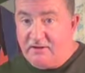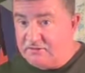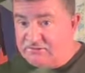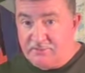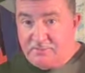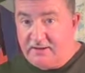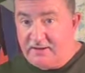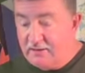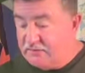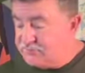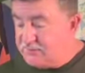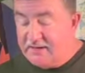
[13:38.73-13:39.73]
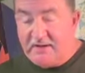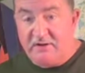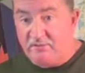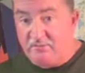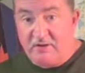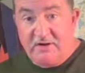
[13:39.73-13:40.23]
or somebody else playing it
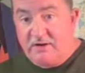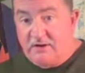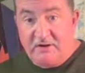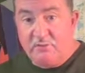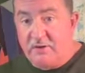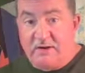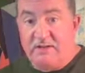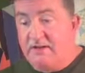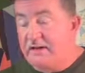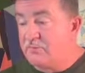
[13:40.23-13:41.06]
really quickly,